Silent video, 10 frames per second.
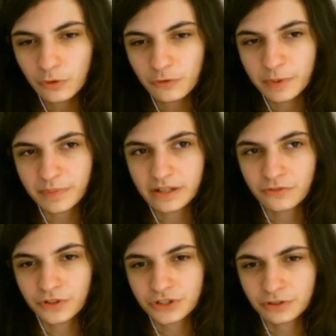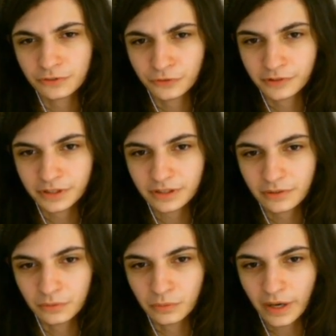would have been beneficial for
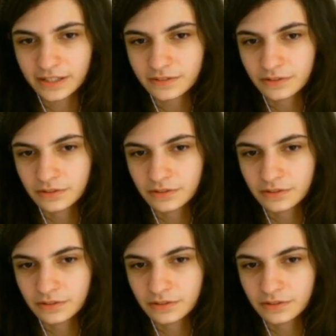white to